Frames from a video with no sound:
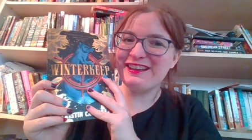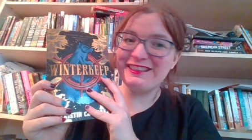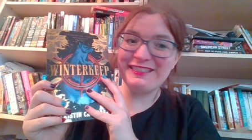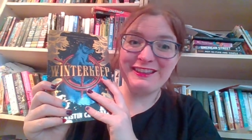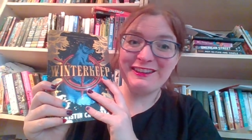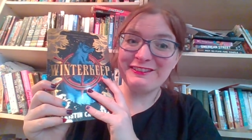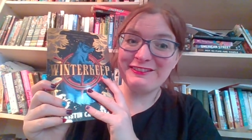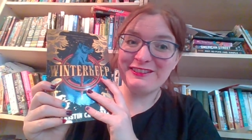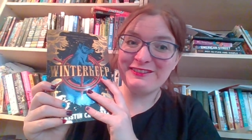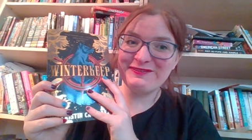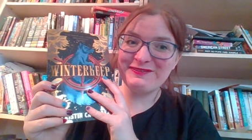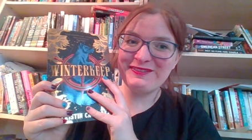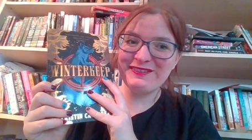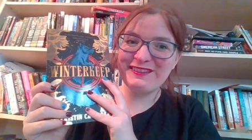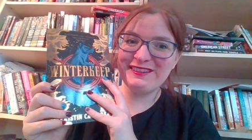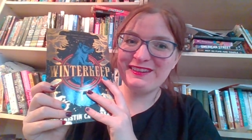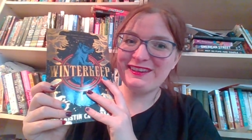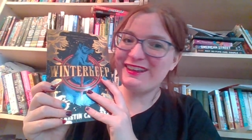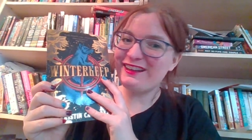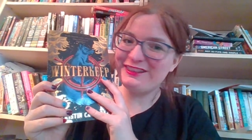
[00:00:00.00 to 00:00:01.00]
I love him.
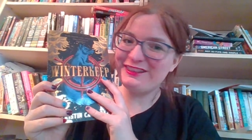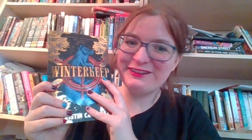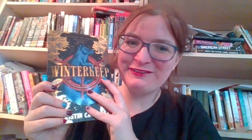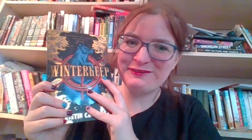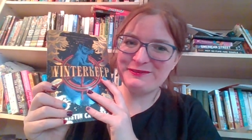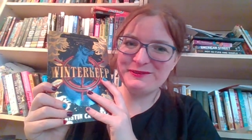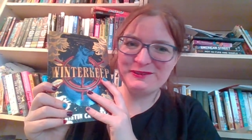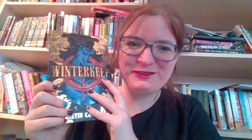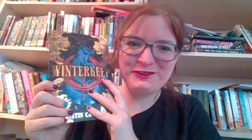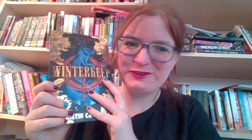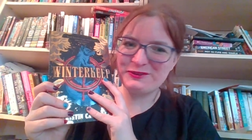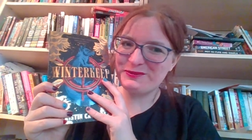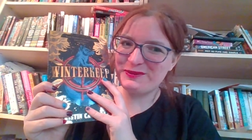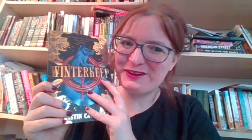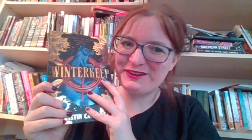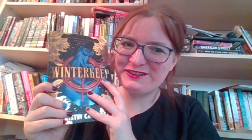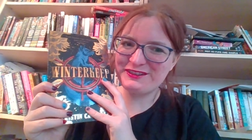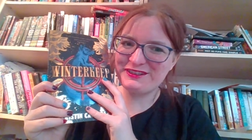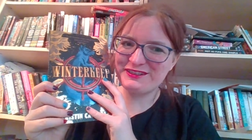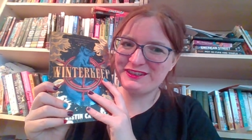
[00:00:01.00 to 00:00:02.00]
I love him so
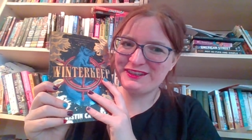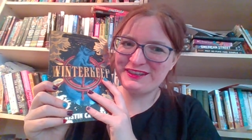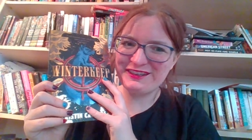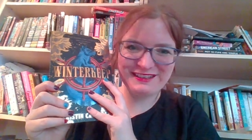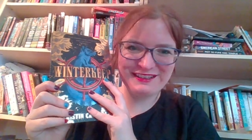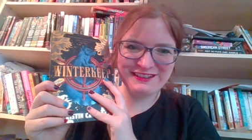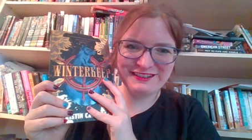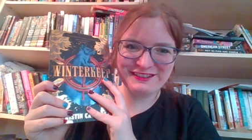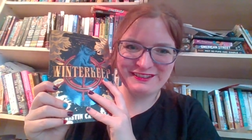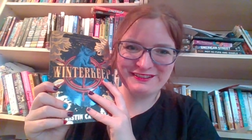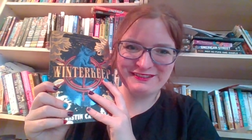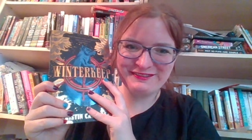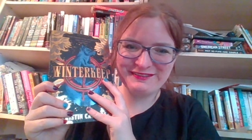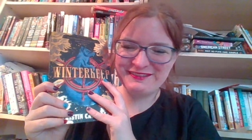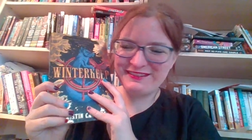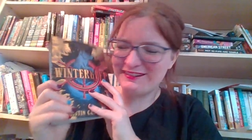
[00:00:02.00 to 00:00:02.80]
much, Gideon.